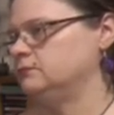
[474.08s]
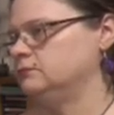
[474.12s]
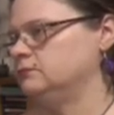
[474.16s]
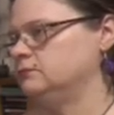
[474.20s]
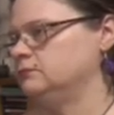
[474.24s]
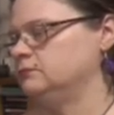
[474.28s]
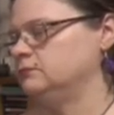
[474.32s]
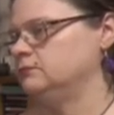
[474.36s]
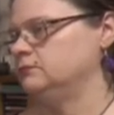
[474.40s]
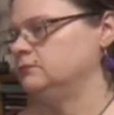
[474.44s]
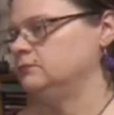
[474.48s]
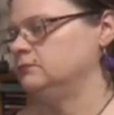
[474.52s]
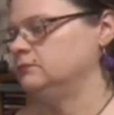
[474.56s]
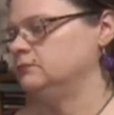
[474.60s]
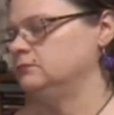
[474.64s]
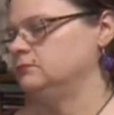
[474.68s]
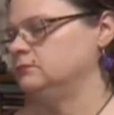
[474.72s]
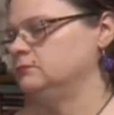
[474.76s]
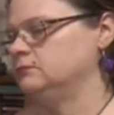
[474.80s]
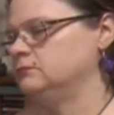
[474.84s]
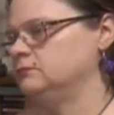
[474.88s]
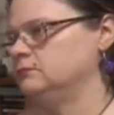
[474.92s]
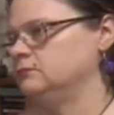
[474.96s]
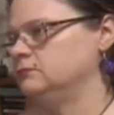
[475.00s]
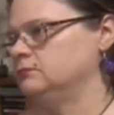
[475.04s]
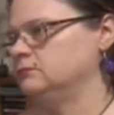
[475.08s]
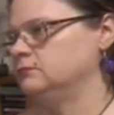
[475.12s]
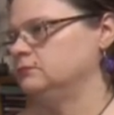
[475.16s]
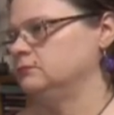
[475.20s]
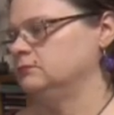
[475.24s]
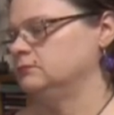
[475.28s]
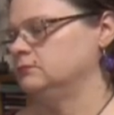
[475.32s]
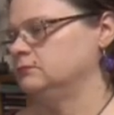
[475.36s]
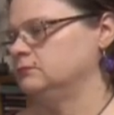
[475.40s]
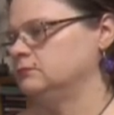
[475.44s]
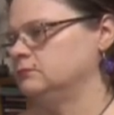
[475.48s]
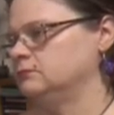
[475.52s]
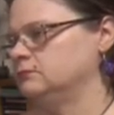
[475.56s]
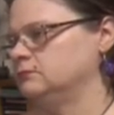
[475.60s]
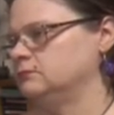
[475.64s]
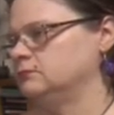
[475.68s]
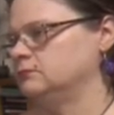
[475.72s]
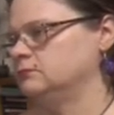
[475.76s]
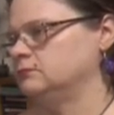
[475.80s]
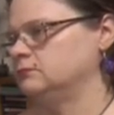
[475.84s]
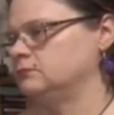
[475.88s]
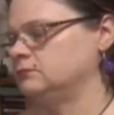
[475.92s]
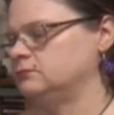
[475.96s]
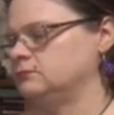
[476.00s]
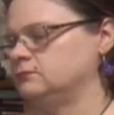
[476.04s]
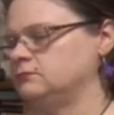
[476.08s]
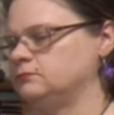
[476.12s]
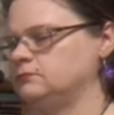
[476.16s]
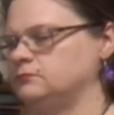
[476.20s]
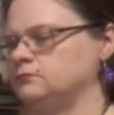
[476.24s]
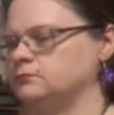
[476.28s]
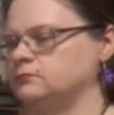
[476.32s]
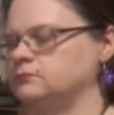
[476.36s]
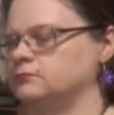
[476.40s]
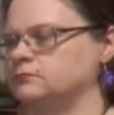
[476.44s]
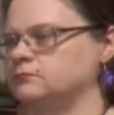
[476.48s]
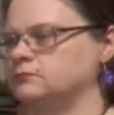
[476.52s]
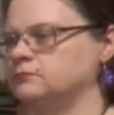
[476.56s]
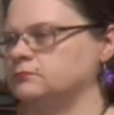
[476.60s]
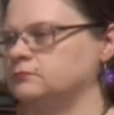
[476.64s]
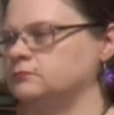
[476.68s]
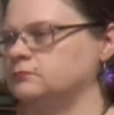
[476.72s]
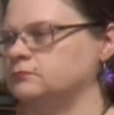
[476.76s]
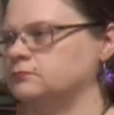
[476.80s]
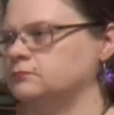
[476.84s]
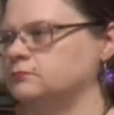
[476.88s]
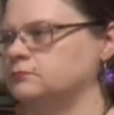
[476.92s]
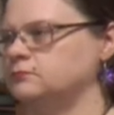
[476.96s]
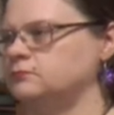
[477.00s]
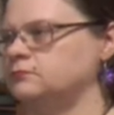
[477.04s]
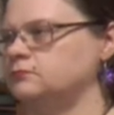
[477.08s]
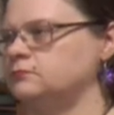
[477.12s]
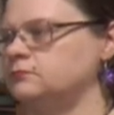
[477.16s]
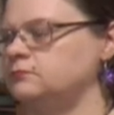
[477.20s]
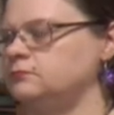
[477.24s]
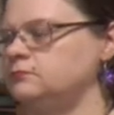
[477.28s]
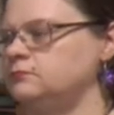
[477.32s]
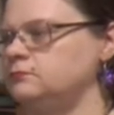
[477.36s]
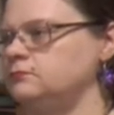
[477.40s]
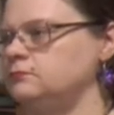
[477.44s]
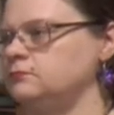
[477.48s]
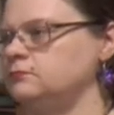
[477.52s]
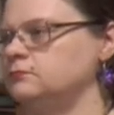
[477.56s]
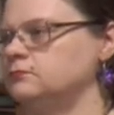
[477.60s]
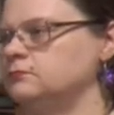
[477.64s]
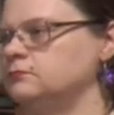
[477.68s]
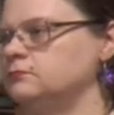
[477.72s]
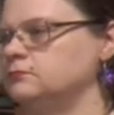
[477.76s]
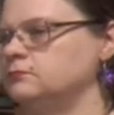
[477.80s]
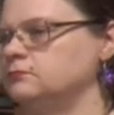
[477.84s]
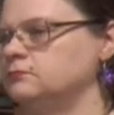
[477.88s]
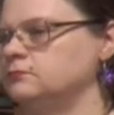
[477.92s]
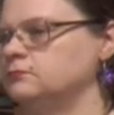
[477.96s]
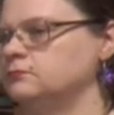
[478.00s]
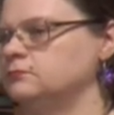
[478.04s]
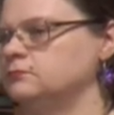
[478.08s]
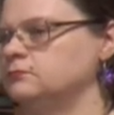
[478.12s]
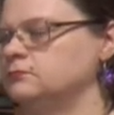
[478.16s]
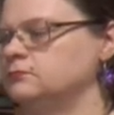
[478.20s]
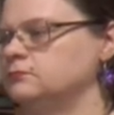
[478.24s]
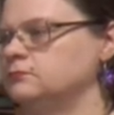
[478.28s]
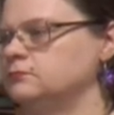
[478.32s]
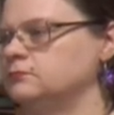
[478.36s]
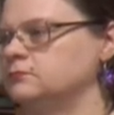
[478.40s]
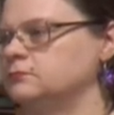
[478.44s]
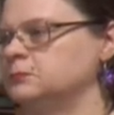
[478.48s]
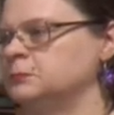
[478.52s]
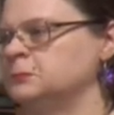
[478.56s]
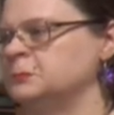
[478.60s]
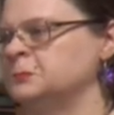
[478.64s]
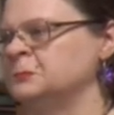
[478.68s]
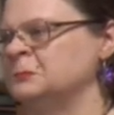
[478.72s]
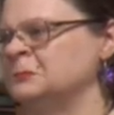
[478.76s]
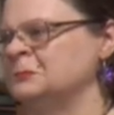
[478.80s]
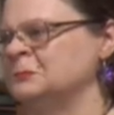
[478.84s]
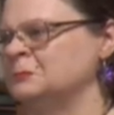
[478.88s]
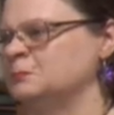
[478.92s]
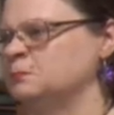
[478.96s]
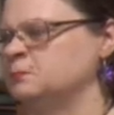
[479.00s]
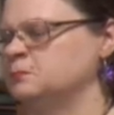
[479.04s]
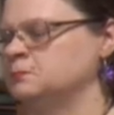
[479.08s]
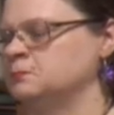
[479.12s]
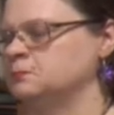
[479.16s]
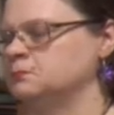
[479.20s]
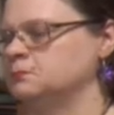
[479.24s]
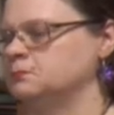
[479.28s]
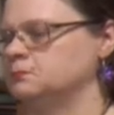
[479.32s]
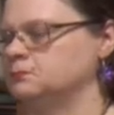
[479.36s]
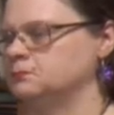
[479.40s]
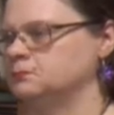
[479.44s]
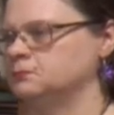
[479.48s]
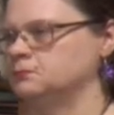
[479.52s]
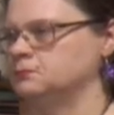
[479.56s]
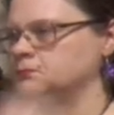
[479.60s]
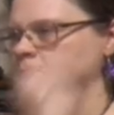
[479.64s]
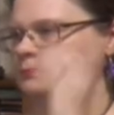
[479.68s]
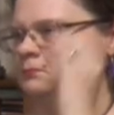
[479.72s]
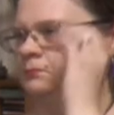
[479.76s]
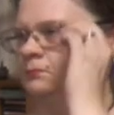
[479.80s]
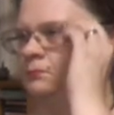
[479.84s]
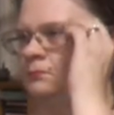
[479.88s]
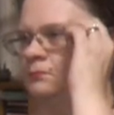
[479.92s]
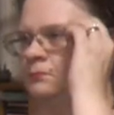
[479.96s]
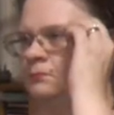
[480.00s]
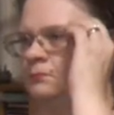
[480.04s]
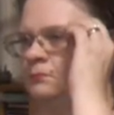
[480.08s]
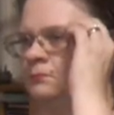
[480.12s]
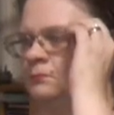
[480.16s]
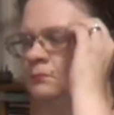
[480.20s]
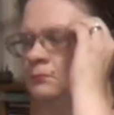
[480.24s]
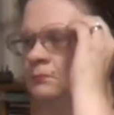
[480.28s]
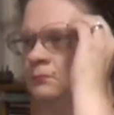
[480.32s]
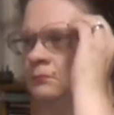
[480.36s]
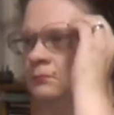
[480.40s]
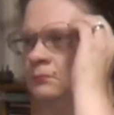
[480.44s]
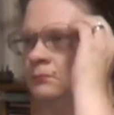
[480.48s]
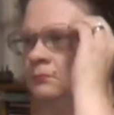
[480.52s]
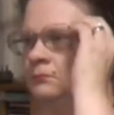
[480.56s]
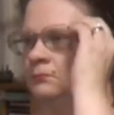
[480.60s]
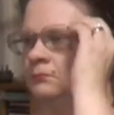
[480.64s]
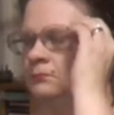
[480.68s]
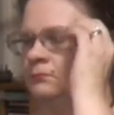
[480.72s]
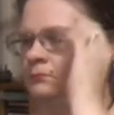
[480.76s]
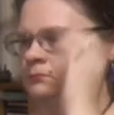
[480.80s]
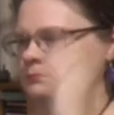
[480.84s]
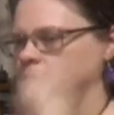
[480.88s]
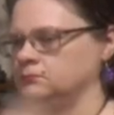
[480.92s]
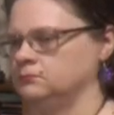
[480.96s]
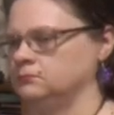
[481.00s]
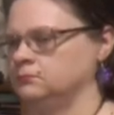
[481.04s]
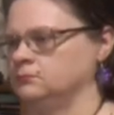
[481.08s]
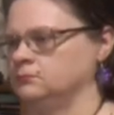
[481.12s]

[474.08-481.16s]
No words are spoken by the person on screen.